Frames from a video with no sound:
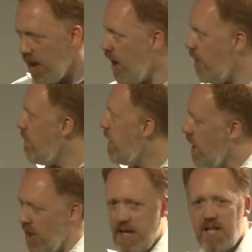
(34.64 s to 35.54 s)
And
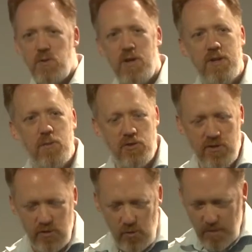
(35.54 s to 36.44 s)
I guess what I really
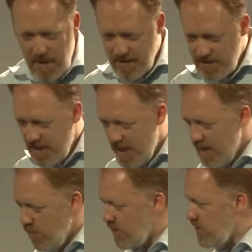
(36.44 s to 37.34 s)
wanted to talk about
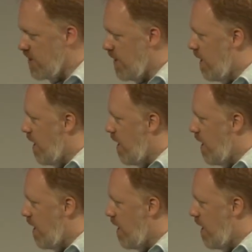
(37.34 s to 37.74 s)
today was